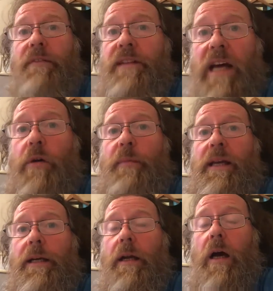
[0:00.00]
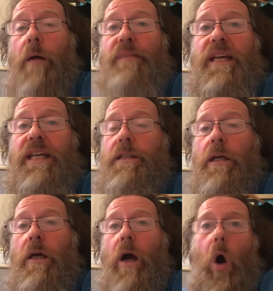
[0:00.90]
have never been a big,
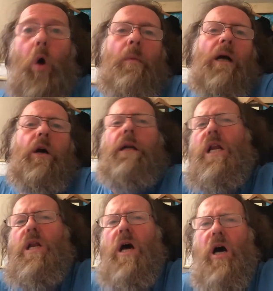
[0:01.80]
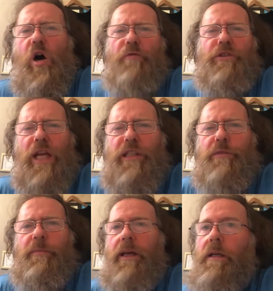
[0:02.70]
oh my God, I love
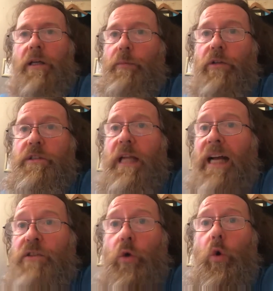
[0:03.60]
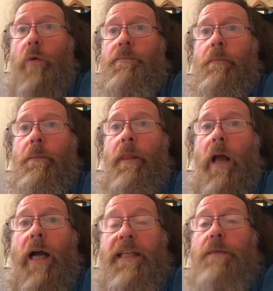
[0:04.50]
Shakespeare kind of person at all.
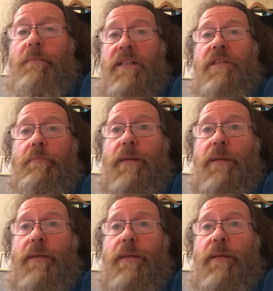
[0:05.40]
I keep meeting